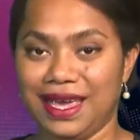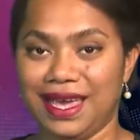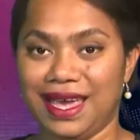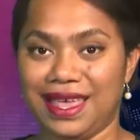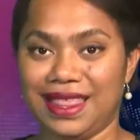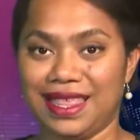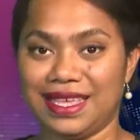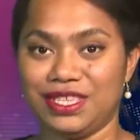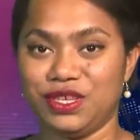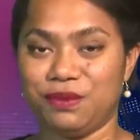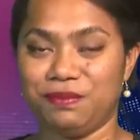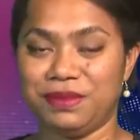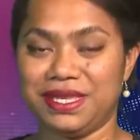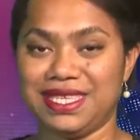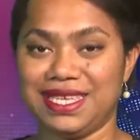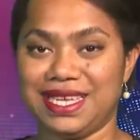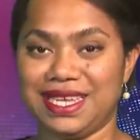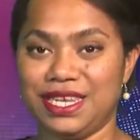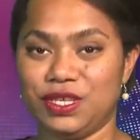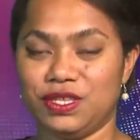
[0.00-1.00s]
And that's your
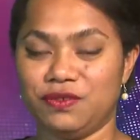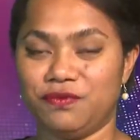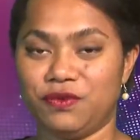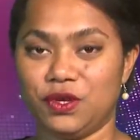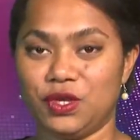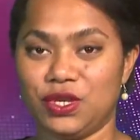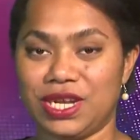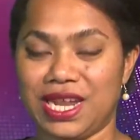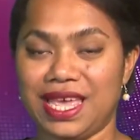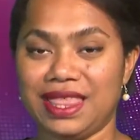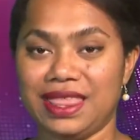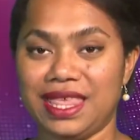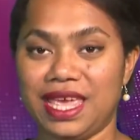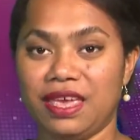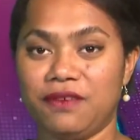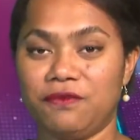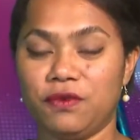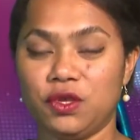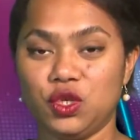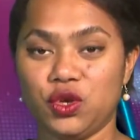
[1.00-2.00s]
BCN News for tonight.
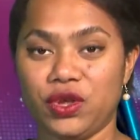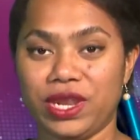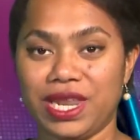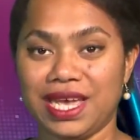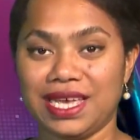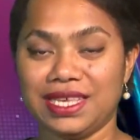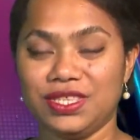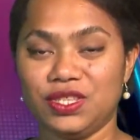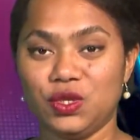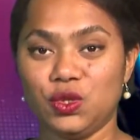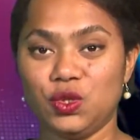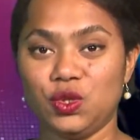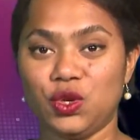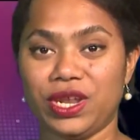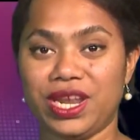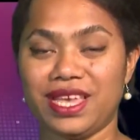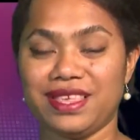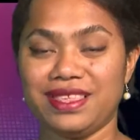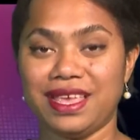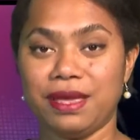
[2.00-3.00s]
Thank you for joining us. Do
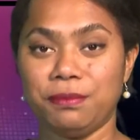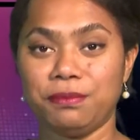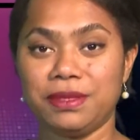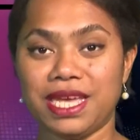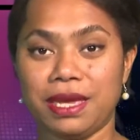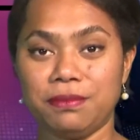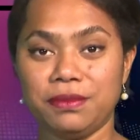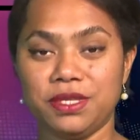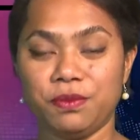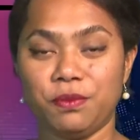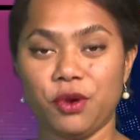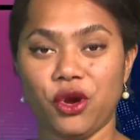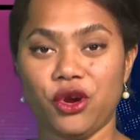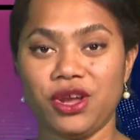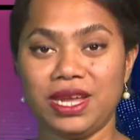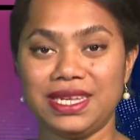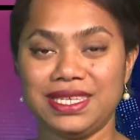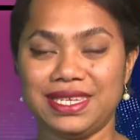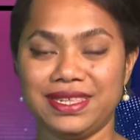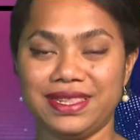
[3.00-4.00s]
join us same time
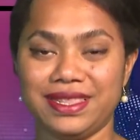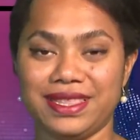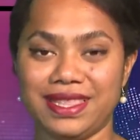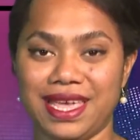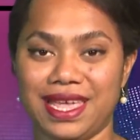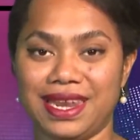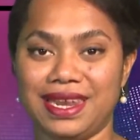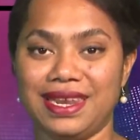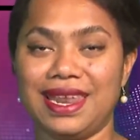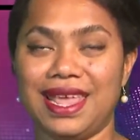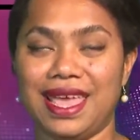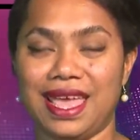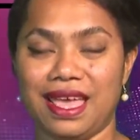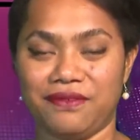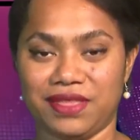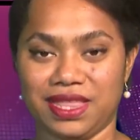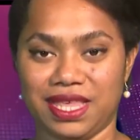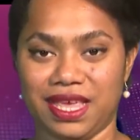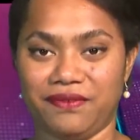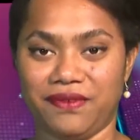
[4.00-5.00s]
tomorrow. Until then,
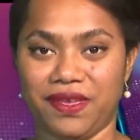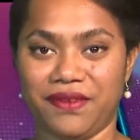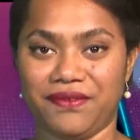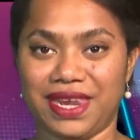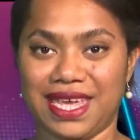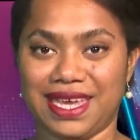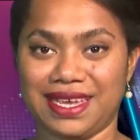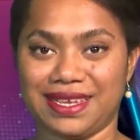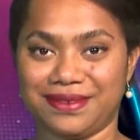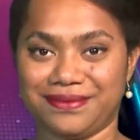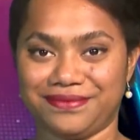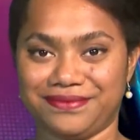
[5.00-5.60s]
have a safe evening.